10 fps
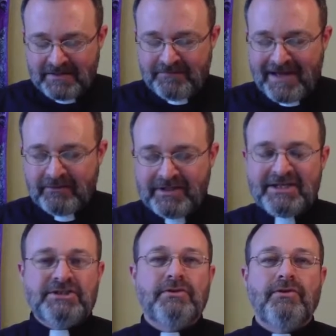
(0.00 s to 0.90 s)

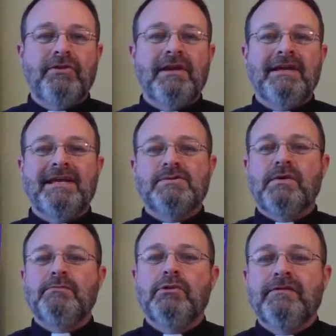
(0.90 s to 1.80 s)
foundational thing as
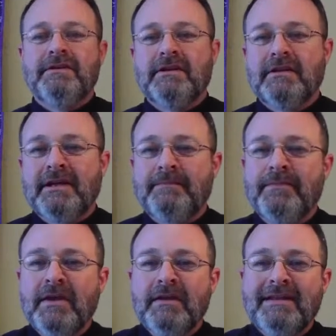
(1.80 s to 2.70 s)
we move into Lent.
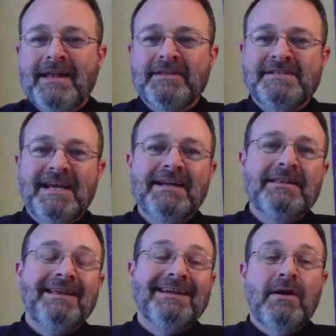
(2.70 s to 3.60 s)
Now, the
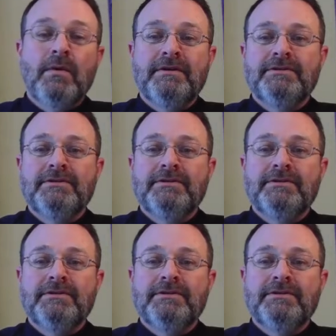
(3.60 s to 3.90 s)
second thing I want to